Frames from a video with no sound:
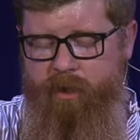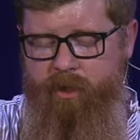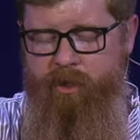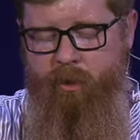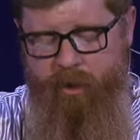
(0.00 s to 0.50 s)

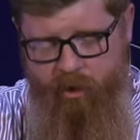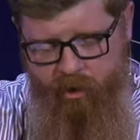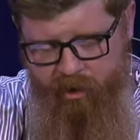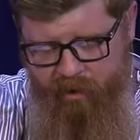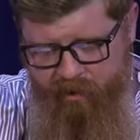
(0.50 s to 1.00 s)
that you are
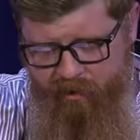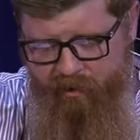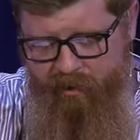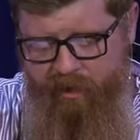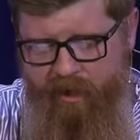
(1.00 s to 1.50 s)
good
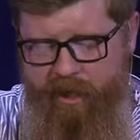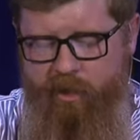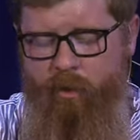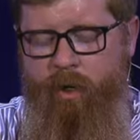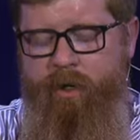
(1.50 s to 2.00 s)
and
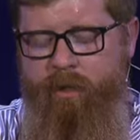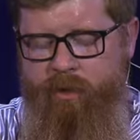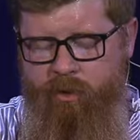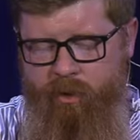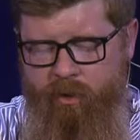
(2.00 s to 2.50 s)
you are in
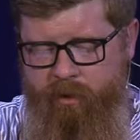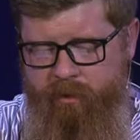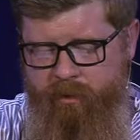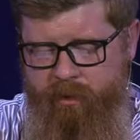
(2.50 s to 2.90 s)
control,